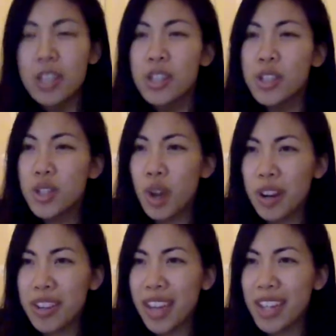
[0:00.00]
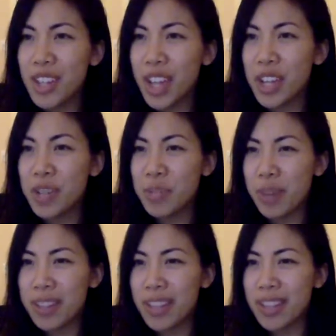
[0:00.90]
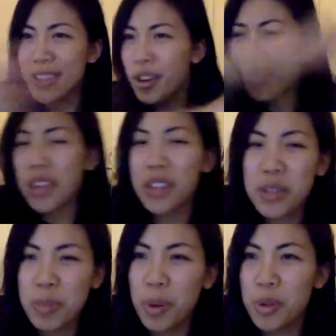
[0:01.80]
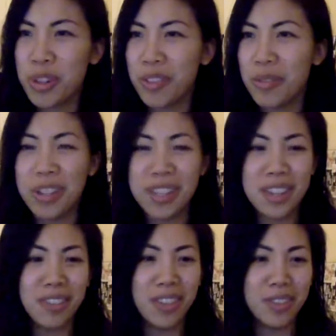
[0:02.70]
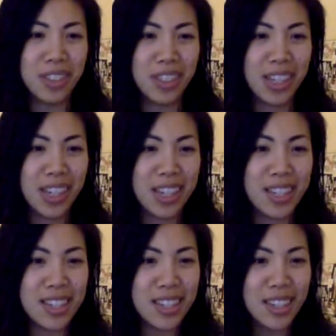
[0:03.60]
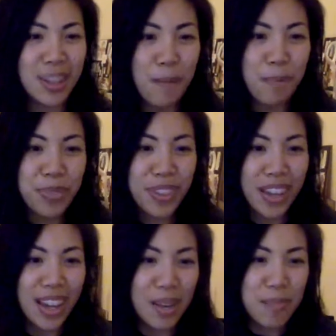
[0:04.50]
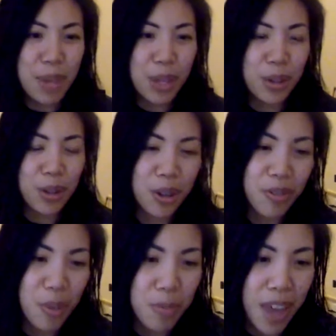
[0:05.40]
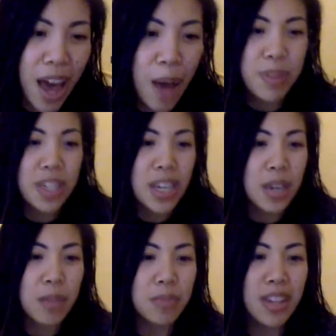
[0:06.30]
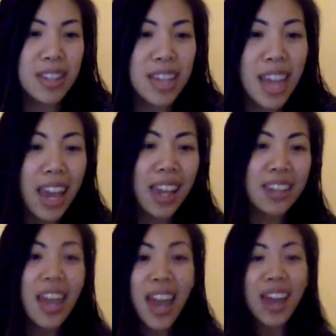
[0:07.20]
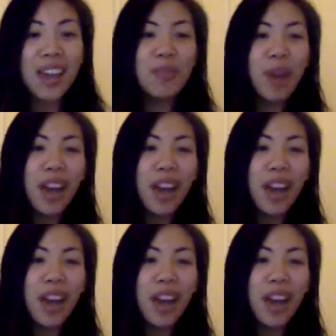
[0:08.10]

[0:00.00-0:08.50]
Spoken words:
start the education process, start the exposure of what self-love really is. Peter from the HAPS team says, hey, yay,